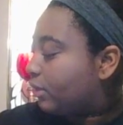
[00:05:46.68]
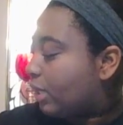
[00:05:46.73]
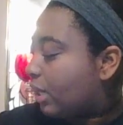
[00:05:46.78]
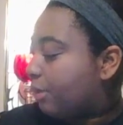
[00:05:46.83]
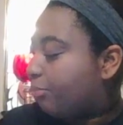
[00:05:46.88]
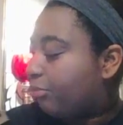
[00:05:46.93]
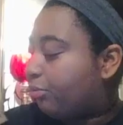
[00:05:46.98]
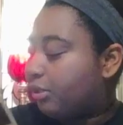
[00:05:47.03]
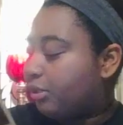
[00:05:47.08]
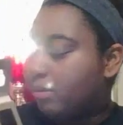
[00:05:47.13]

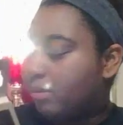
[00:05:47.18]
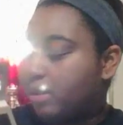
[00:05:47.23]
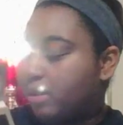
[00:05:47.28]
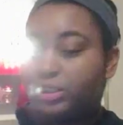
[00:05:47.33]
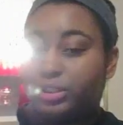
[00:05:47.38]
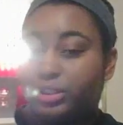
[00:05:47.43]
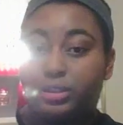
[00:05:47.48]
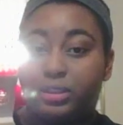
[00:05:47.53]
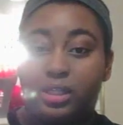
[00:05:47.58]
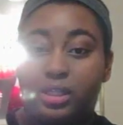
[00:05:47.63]
I pretty
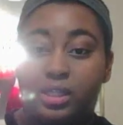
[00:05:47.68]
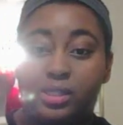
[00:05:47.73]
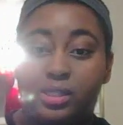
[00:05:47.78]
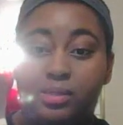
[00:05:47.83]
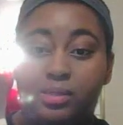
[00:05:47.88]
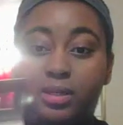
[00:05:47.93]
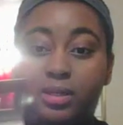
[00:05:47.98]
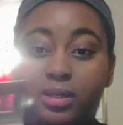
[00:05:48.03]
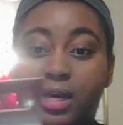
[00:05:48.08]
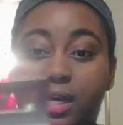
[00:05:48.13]
much use this
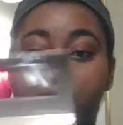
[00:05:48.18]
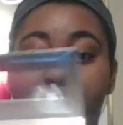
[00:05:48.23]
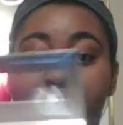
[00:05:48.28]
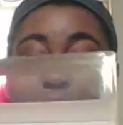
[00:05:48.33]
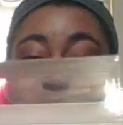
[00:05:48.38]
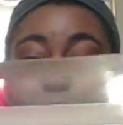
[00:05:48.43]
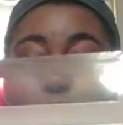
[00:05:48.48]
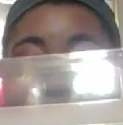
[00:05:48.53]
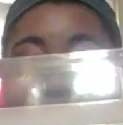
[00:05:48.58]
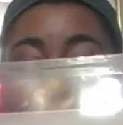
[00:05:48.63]
one as a
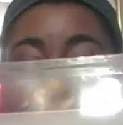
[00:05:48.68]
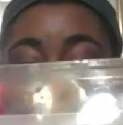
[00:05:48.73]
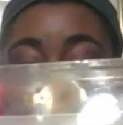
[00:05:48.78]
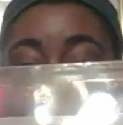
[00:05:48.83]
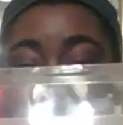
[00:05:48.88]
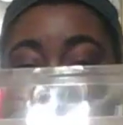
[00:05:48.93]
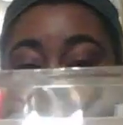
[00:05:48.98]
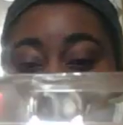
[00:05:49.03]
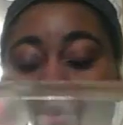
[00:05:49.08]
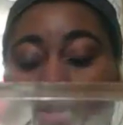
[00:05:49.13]

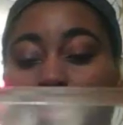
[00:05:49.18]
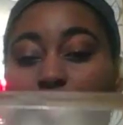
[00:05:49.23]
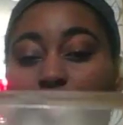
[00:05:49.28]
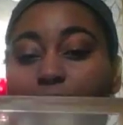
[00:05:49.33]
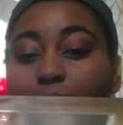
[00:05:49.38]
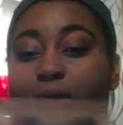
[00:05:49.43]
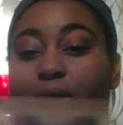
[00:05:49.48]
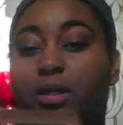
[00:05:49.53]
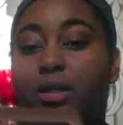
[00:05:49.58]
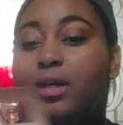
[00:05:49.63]
bronzer, this third
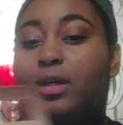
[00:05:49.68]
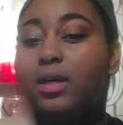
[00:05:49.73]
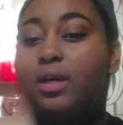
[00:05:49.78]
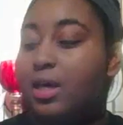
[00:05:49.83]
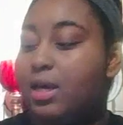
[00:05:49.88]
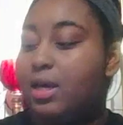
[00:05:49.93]
one.